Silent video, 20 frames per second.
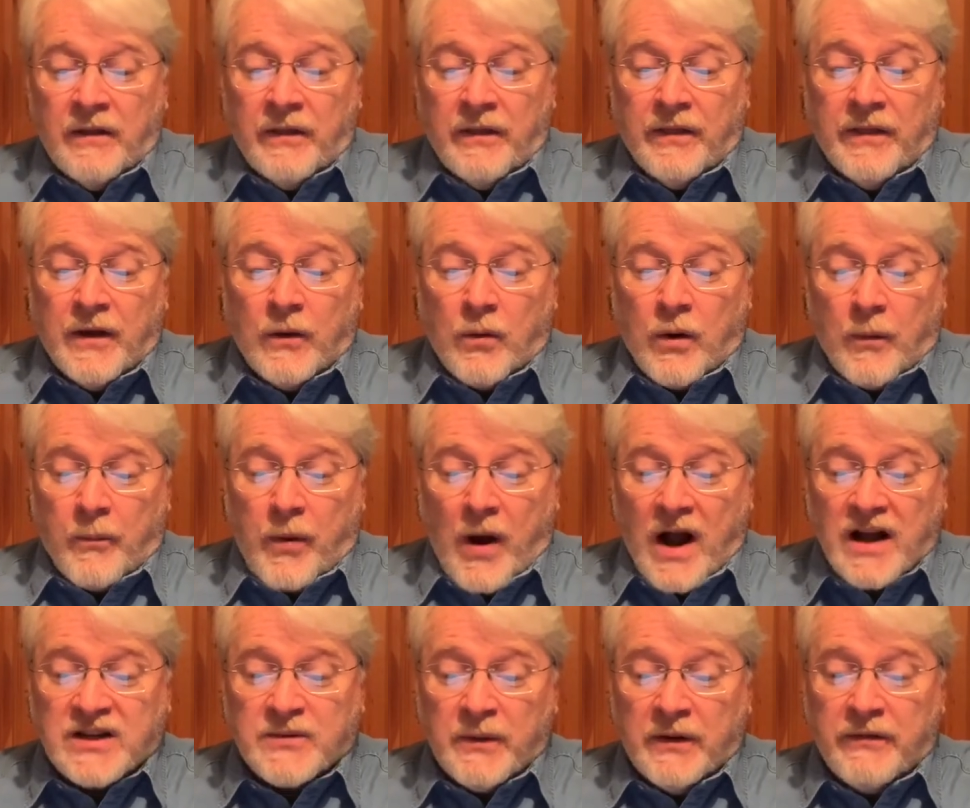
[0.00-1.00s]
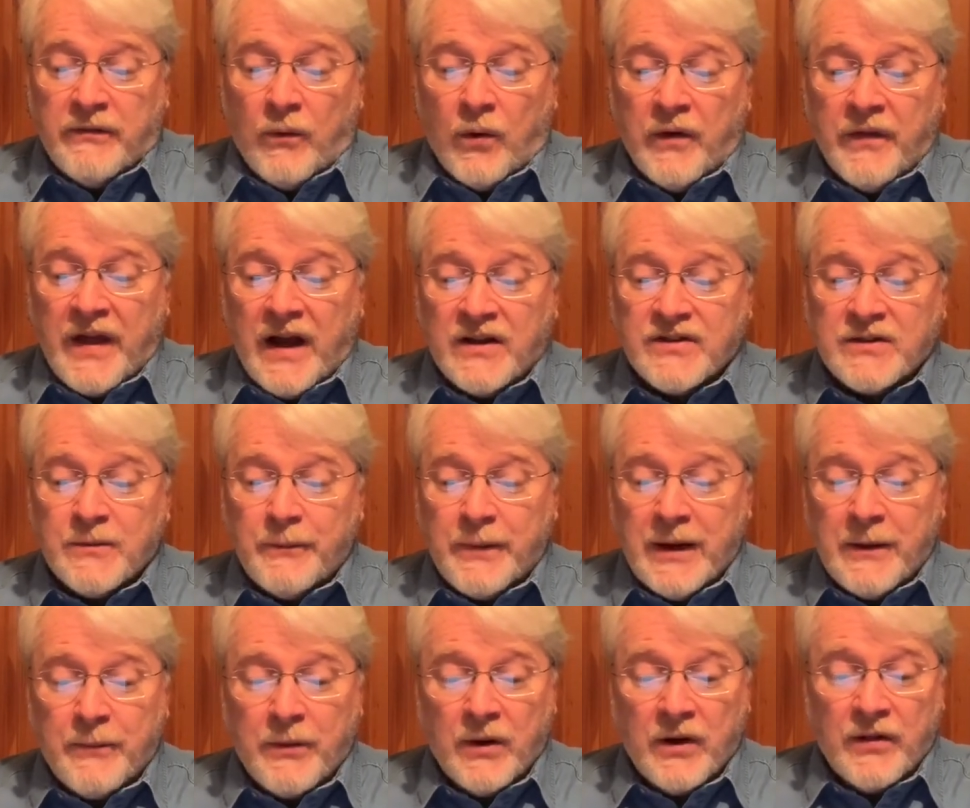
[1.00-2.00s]
There were approximately 4,000
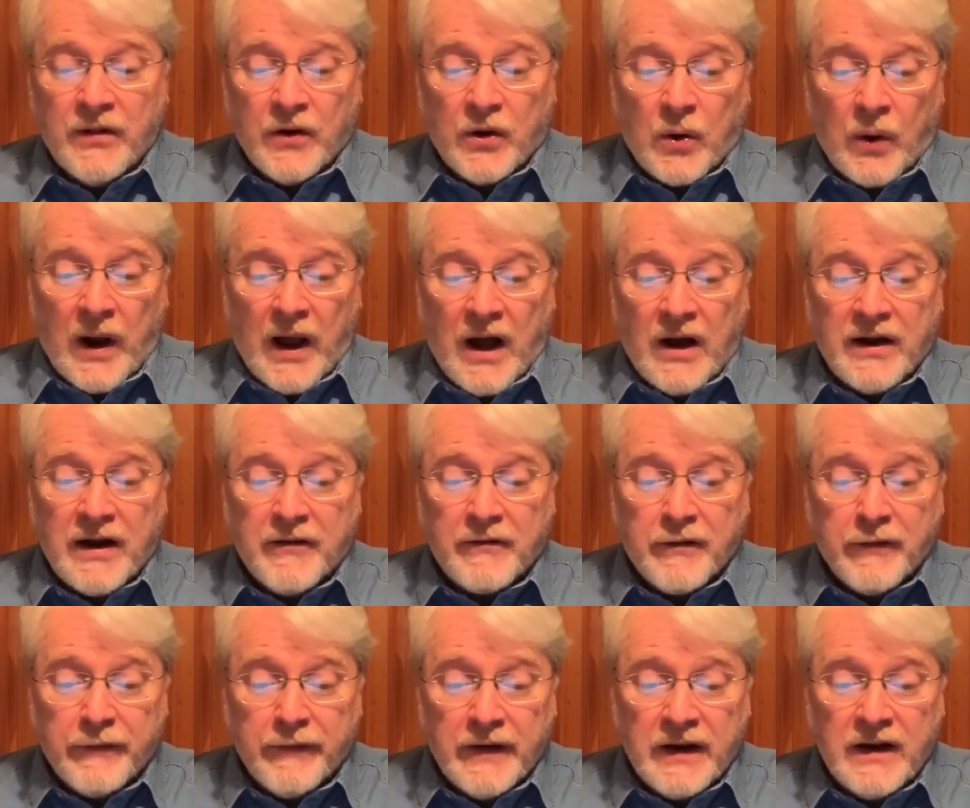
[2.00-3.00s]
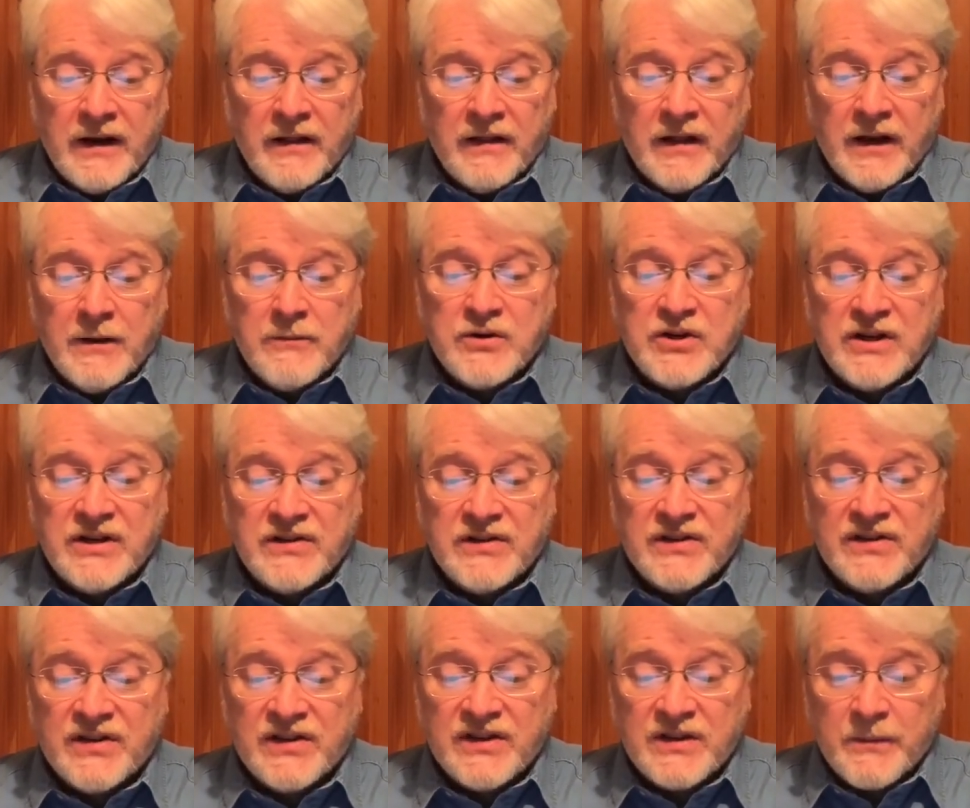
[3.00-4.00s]
people in the crowd. After feeding them,
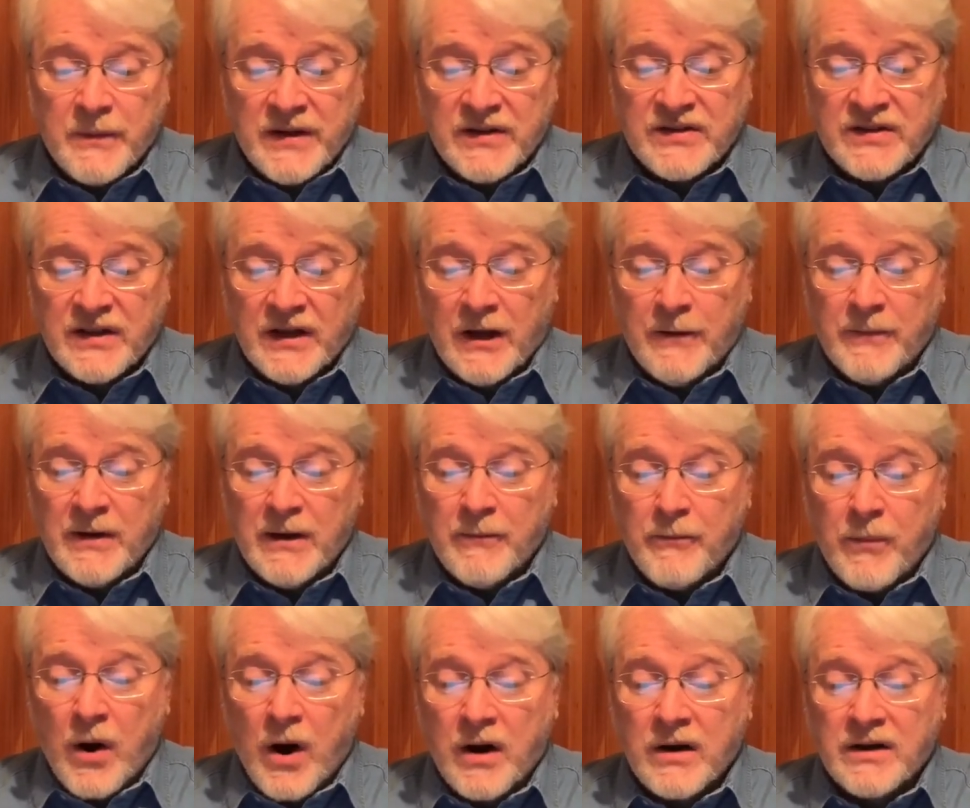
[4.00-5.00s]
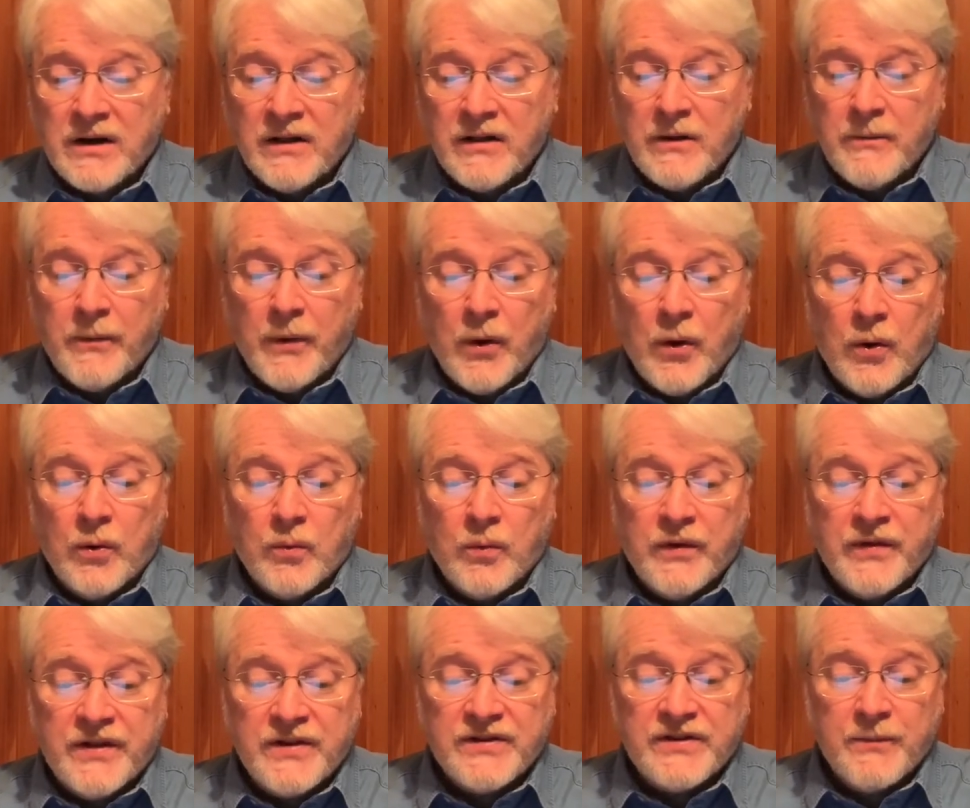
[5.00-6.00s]
Jesus dismissed them. He embarked in the boat
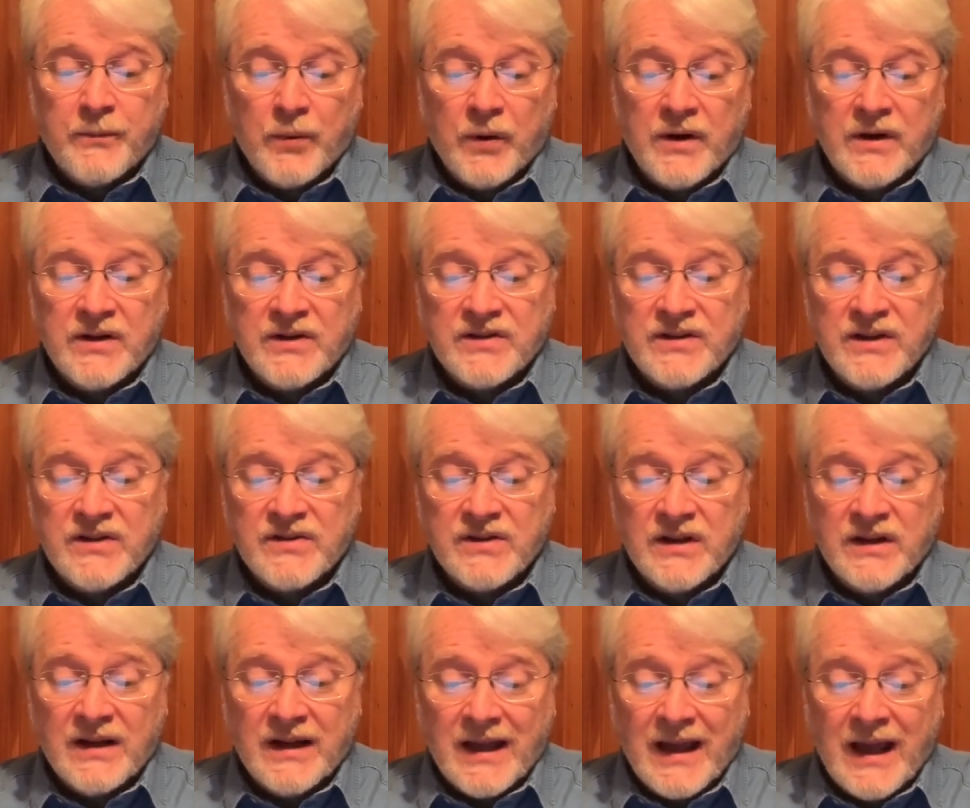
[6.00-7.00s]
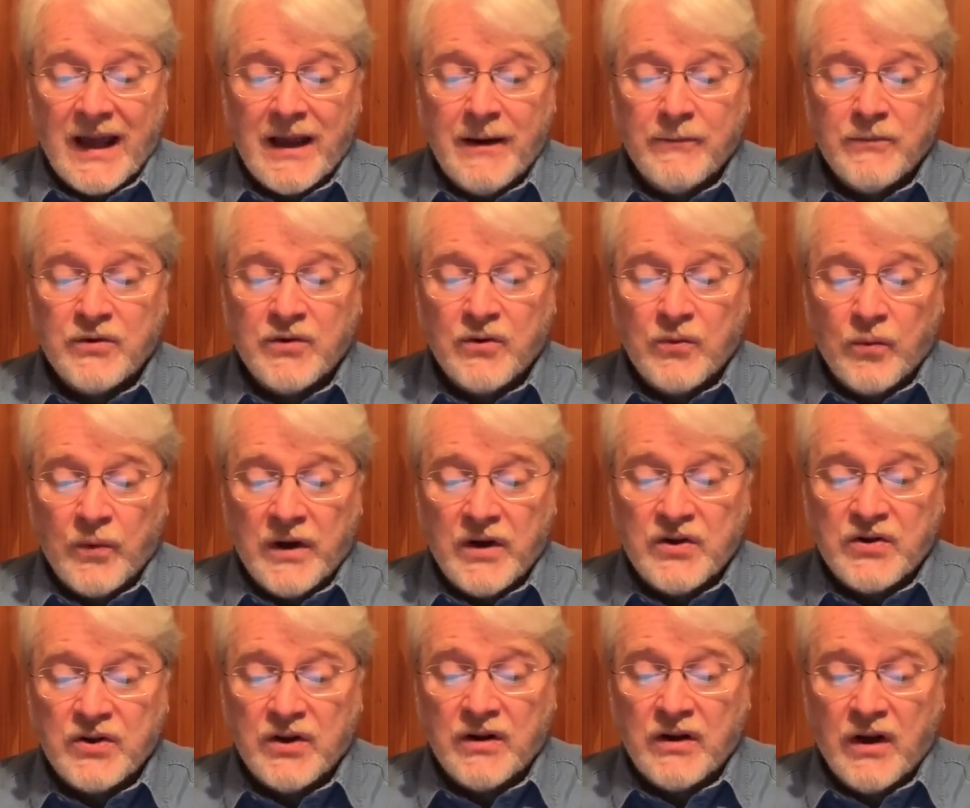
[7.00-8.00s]
with his apprentices and came to the
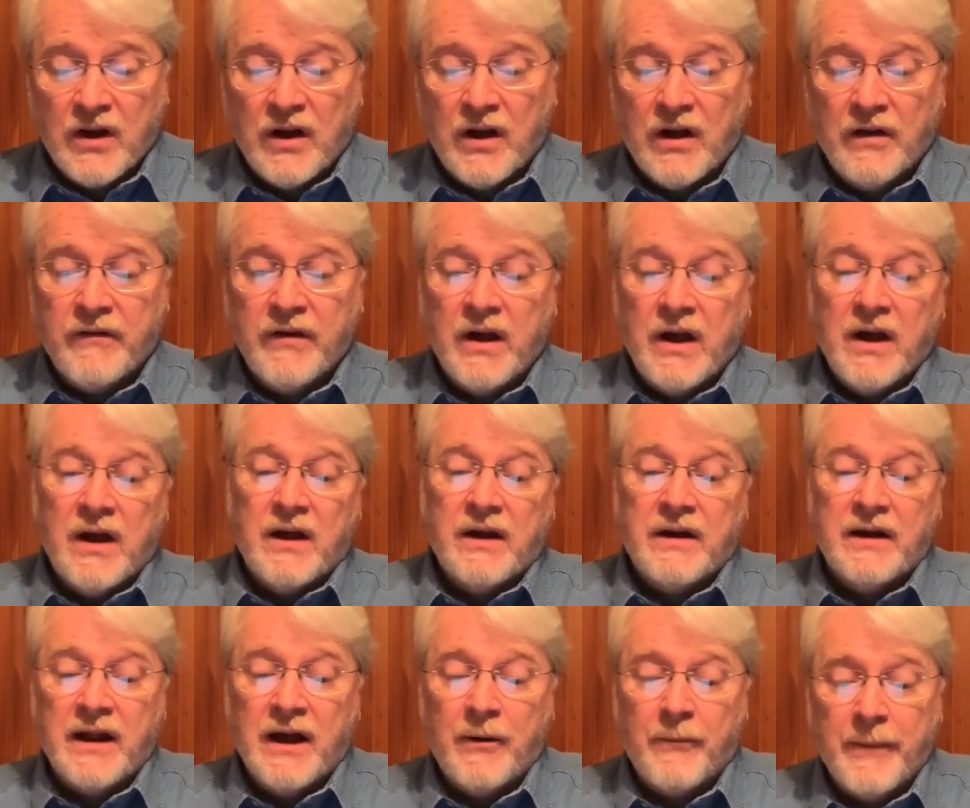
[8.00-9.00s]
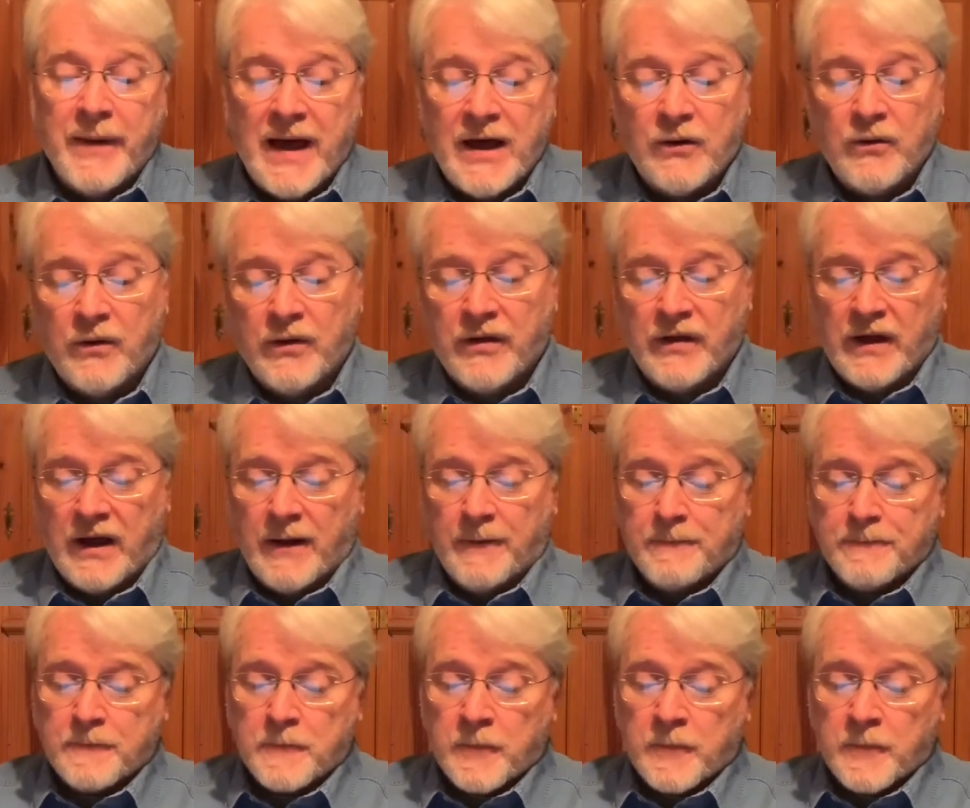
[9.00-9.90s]
region of Dalmanutha.